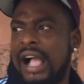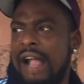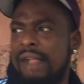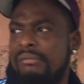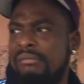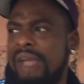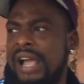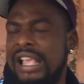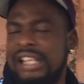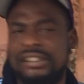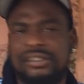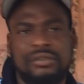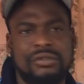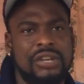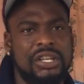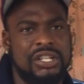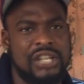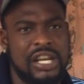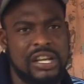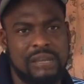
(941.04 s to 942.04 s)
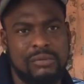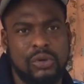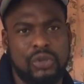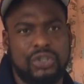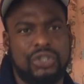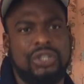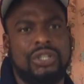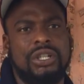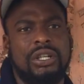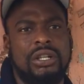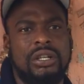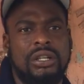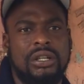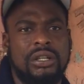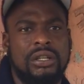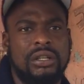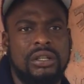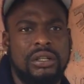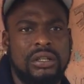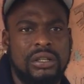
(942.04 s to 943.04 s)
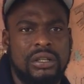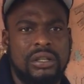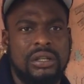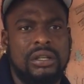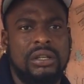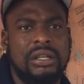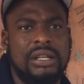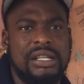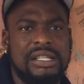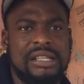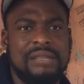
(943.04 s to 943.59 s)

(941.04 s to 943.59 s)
a miles reach of your bush. Yeah. You